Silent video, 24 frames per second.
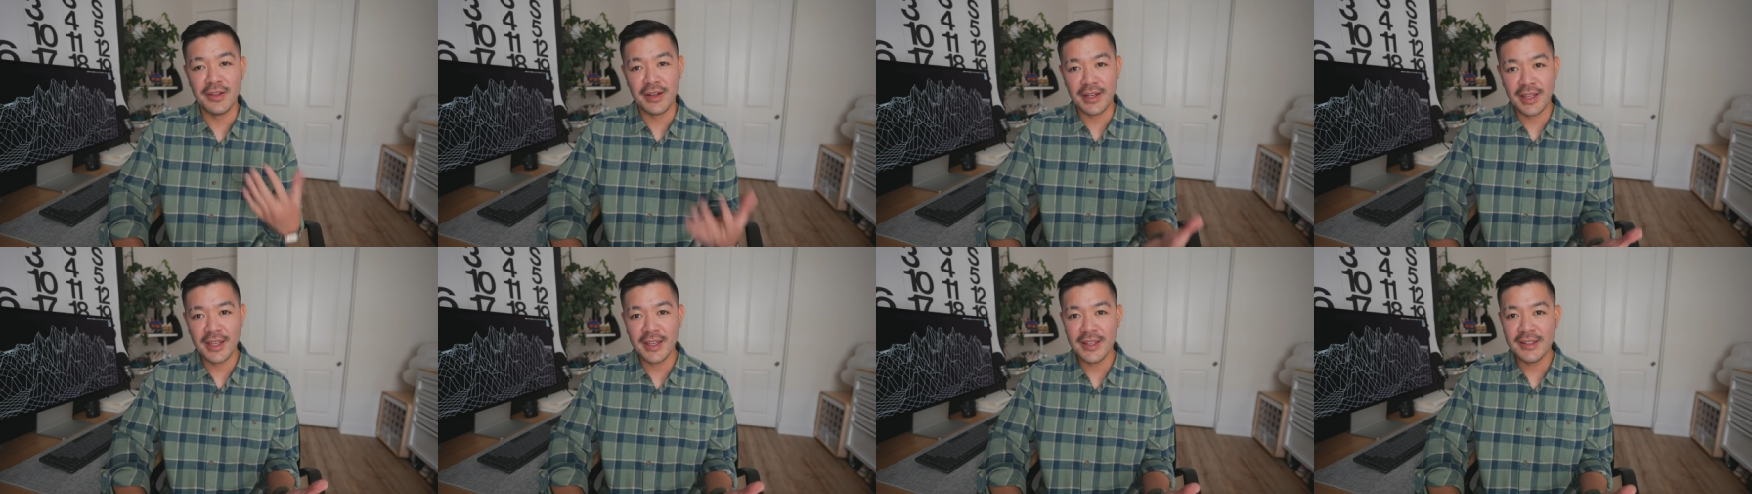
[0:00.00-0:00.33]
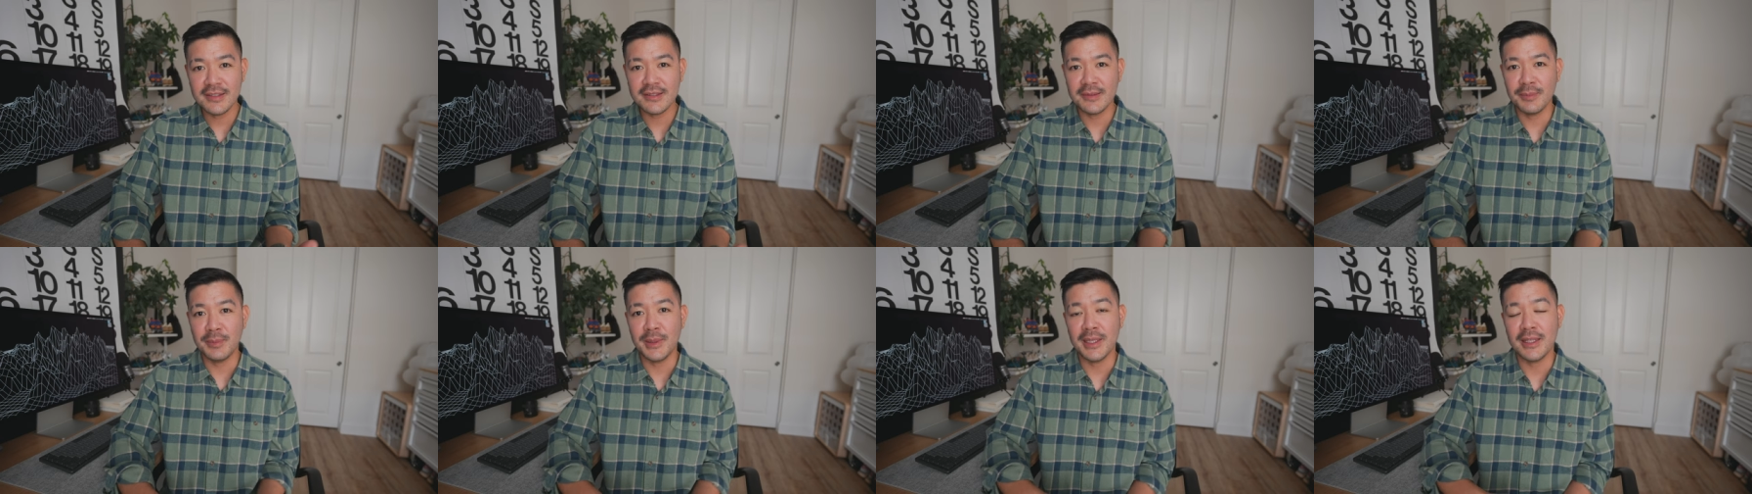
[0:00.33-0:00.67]
their
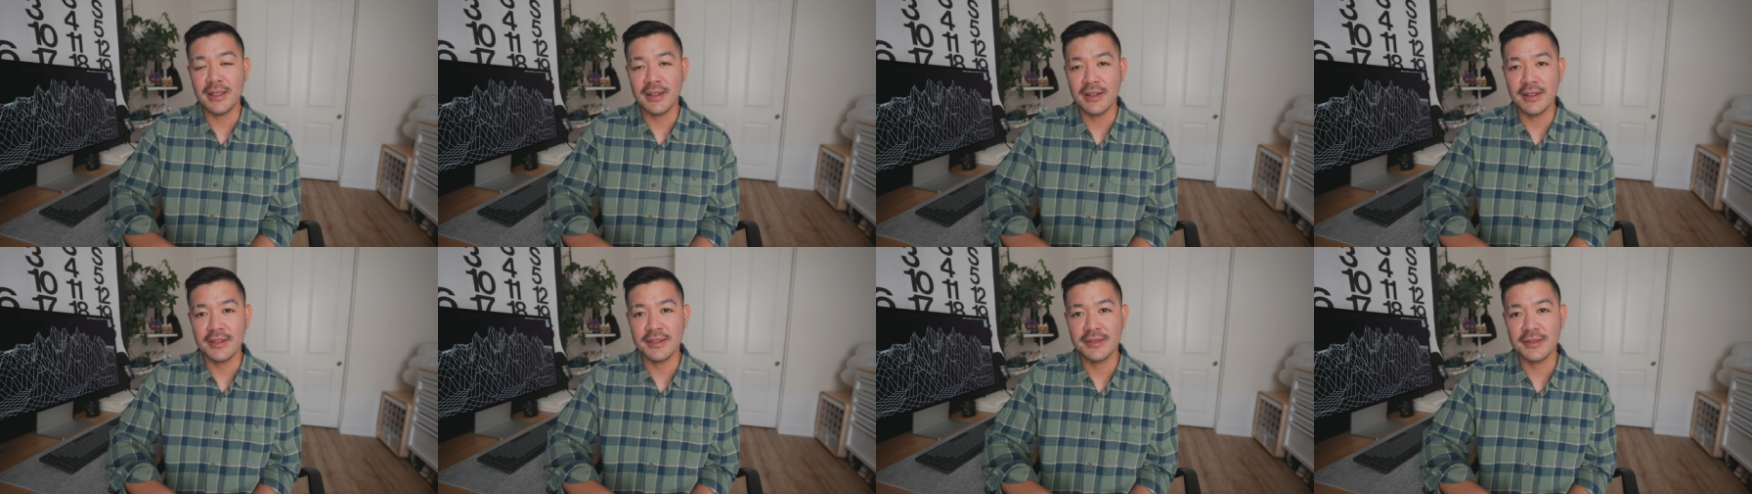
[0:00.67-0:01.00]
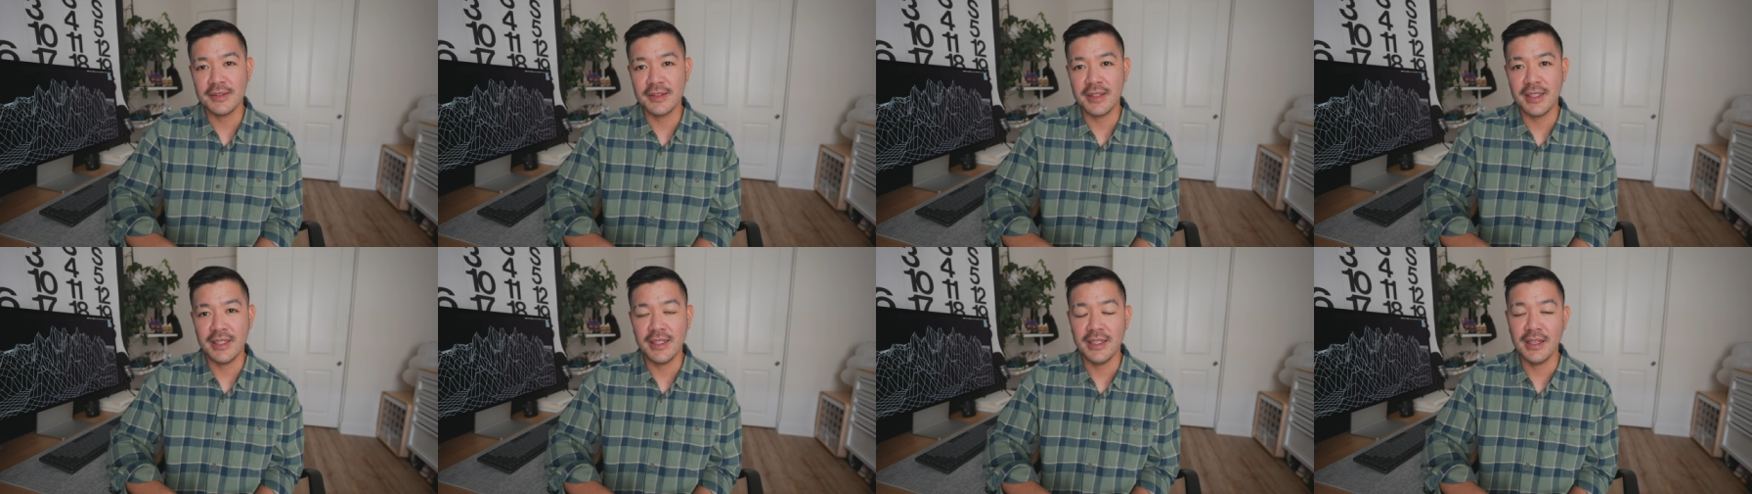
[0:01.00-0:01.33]
kids
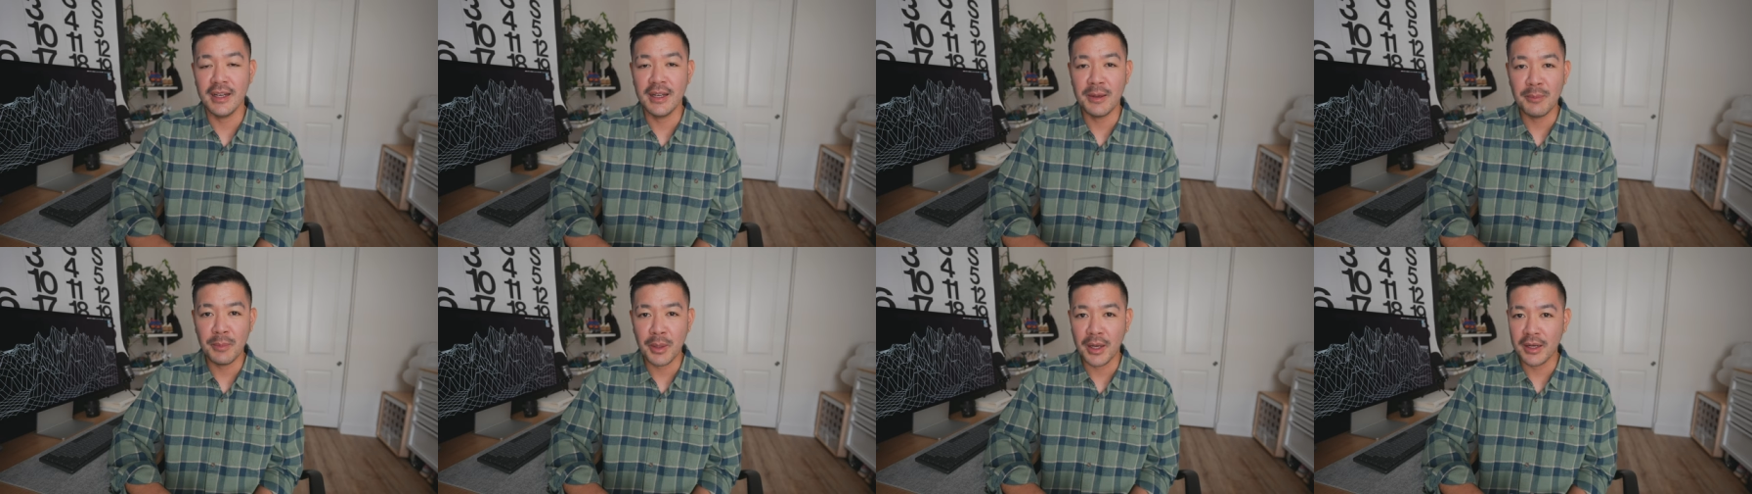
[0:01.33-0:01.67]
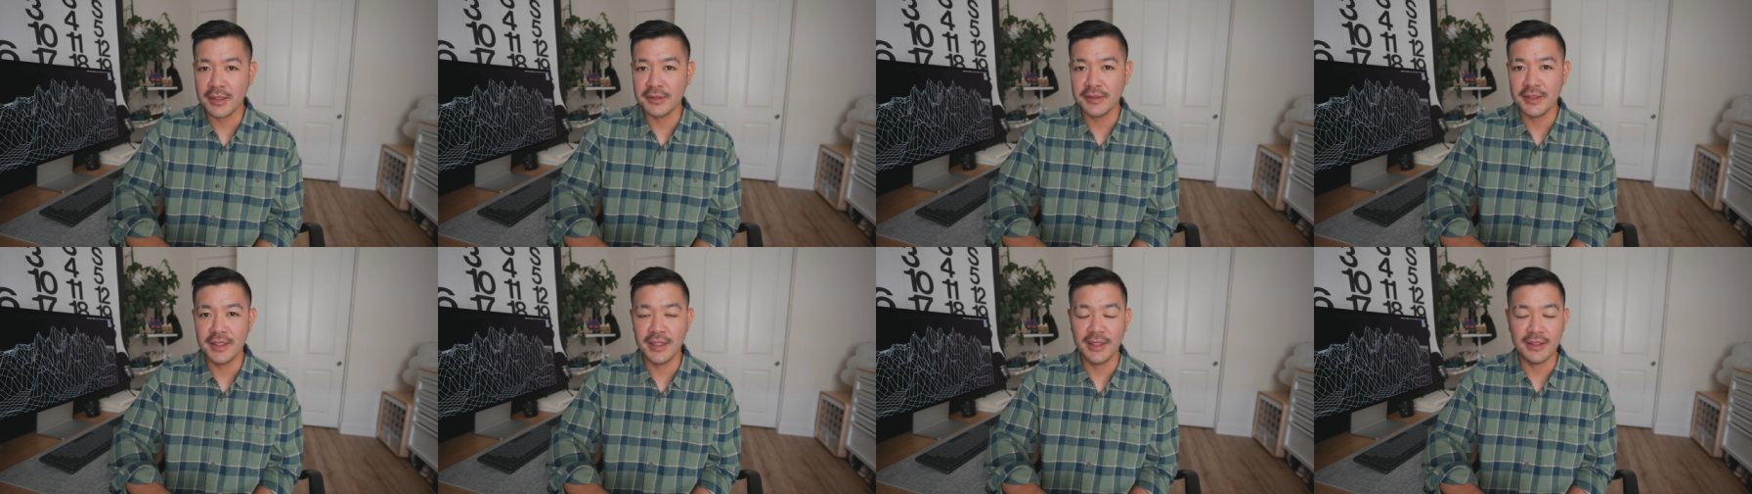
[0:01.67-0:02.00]
because the
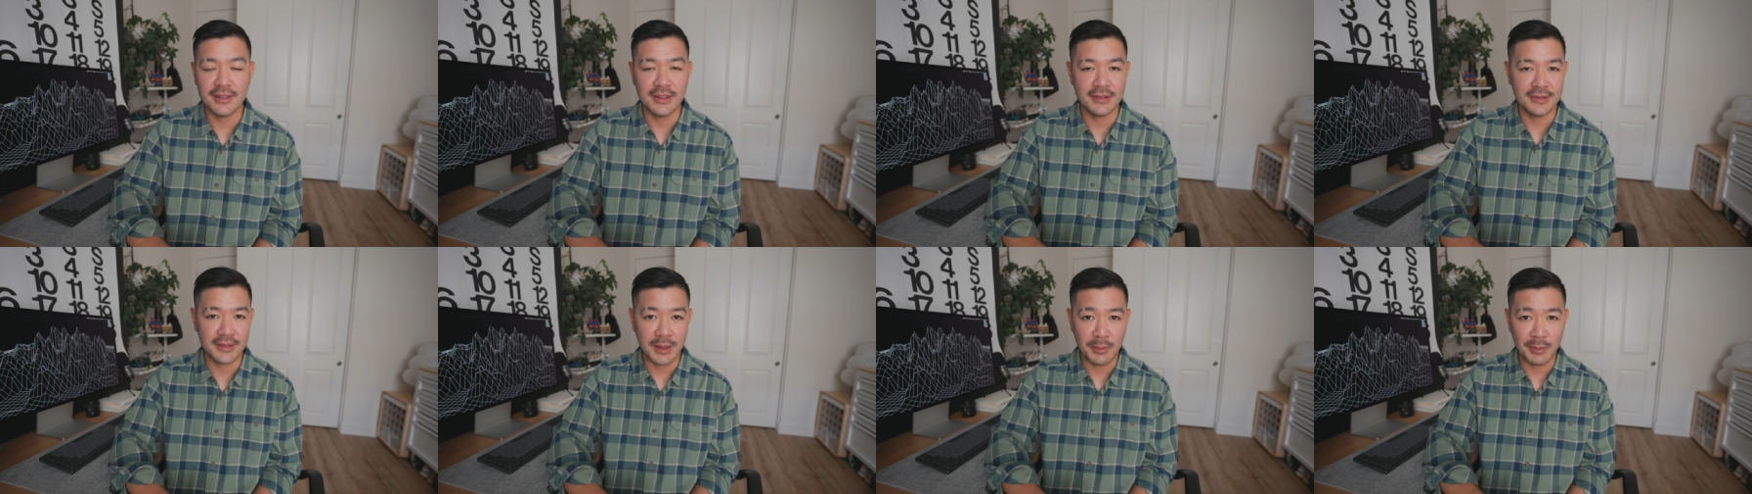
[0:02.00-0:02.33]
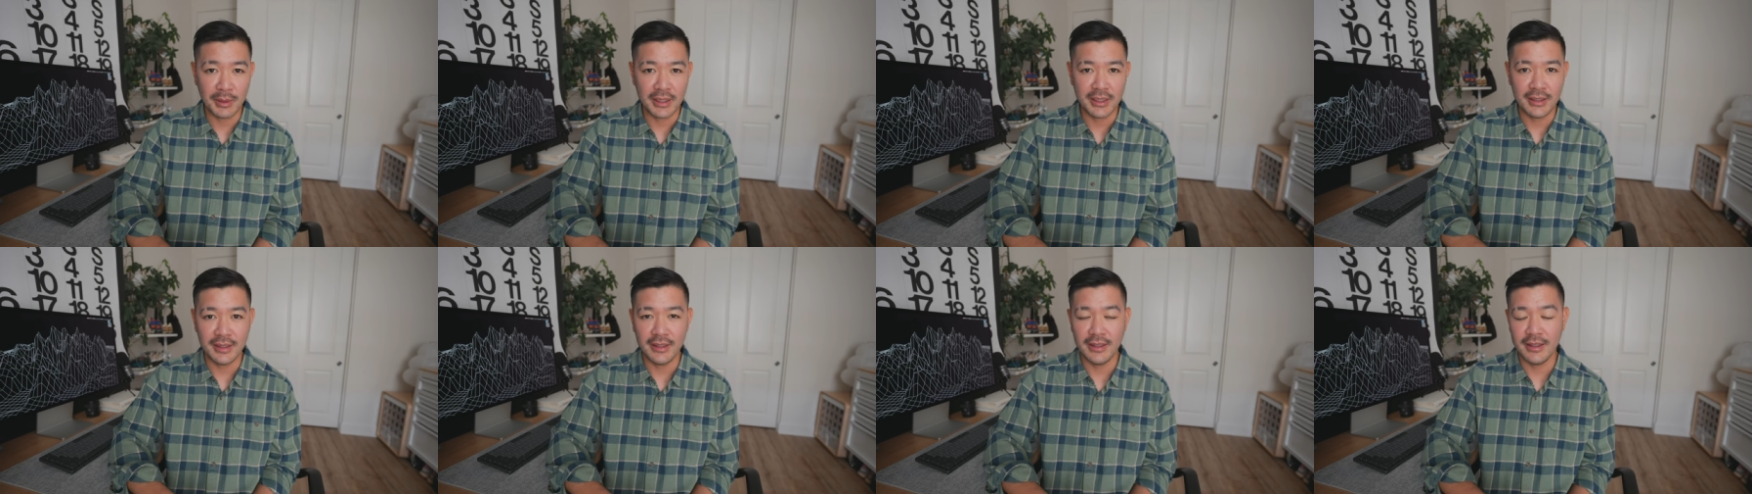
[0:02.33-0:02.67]
unboxing and
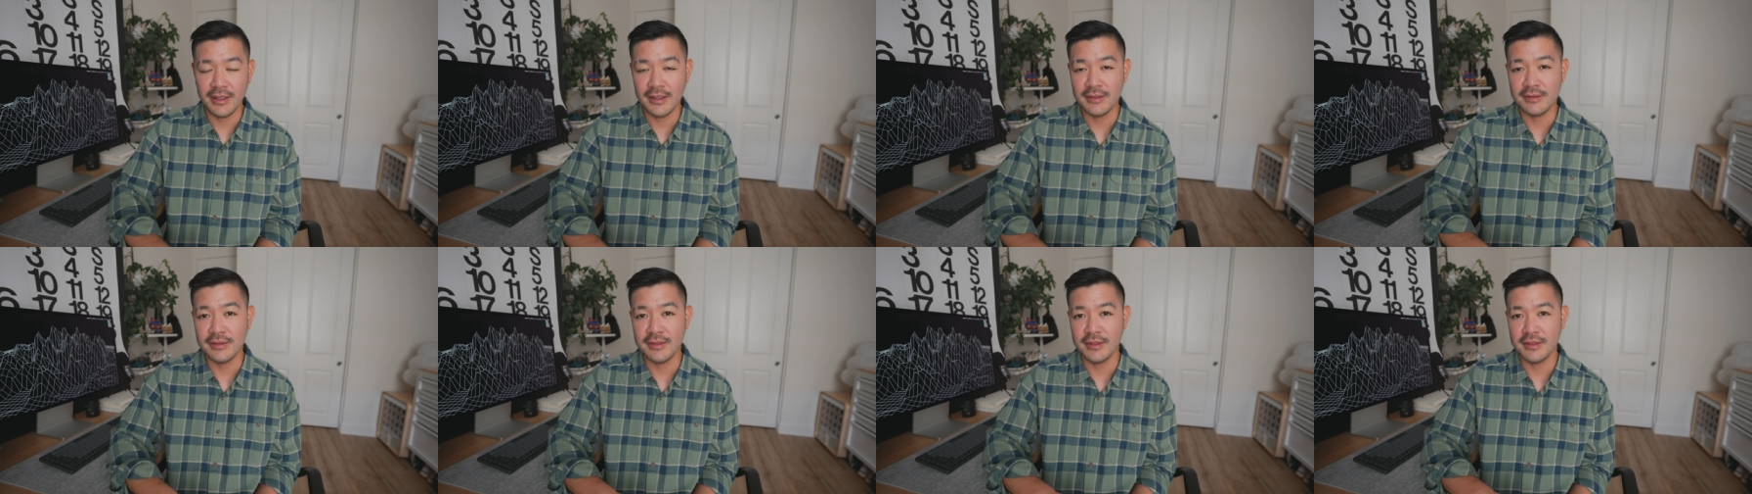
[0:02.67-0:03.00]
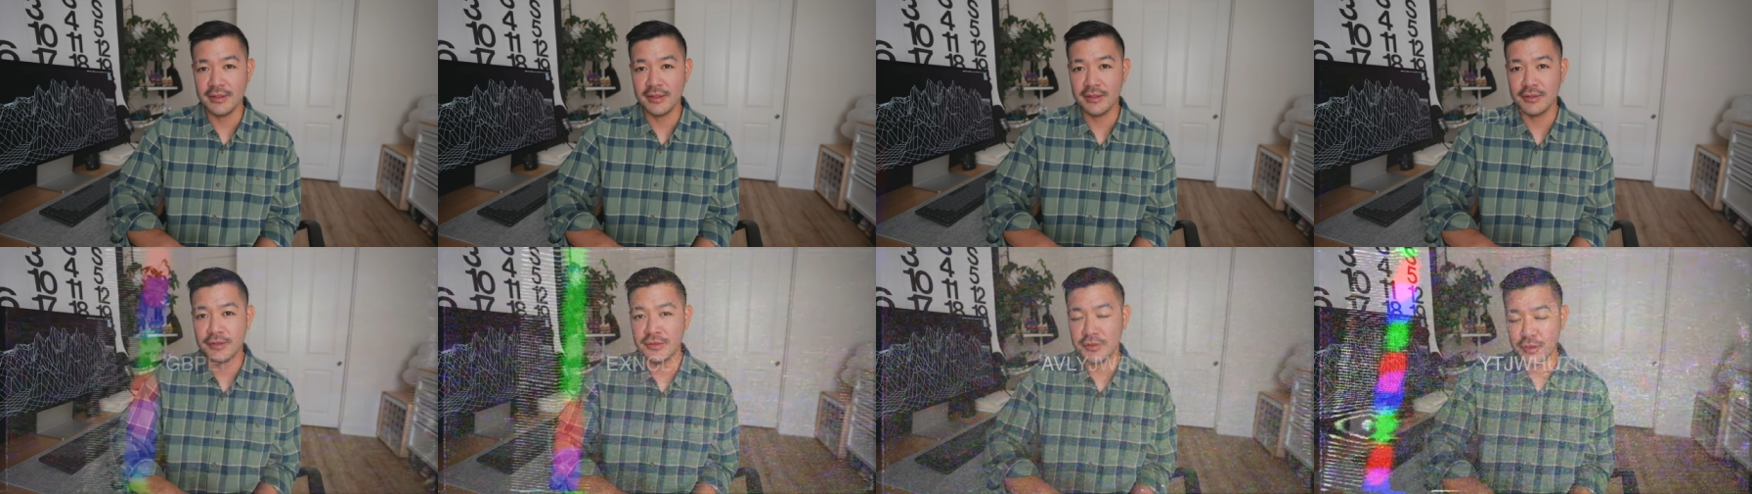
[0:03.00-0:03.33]
assembly is
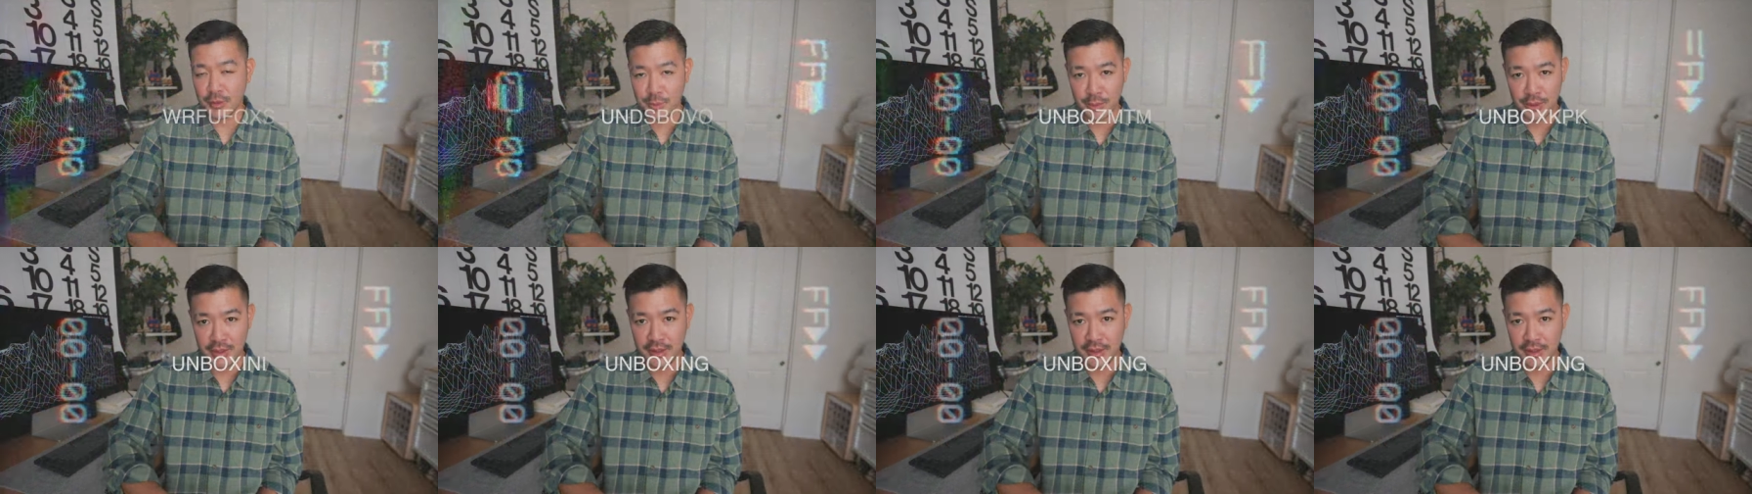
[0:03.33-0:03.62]
super